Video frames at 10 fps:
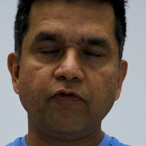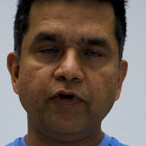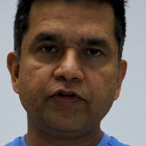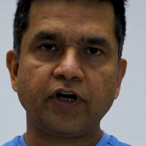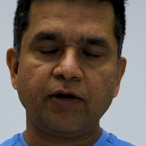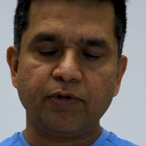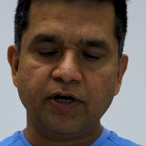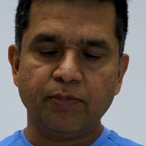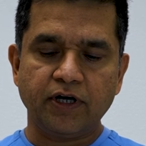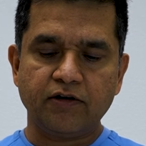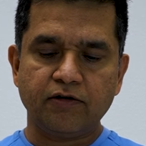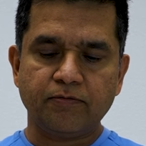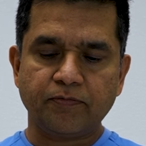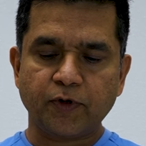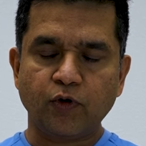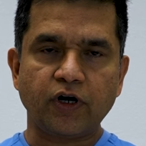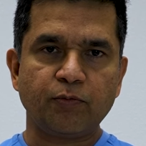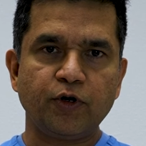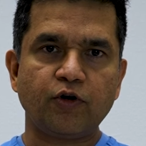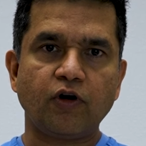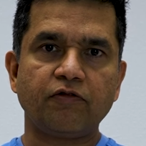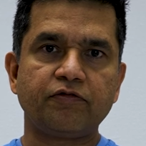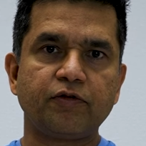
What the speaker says: which can be a big contributor of